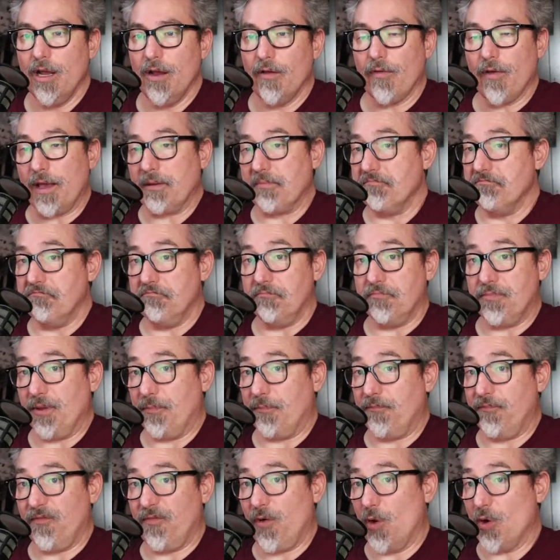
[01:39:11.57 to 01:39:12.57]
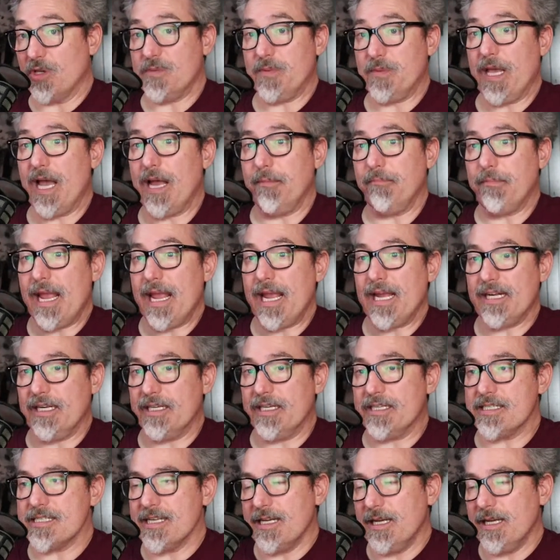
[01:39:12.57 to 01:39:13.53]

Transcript: like the folks behind Magnus,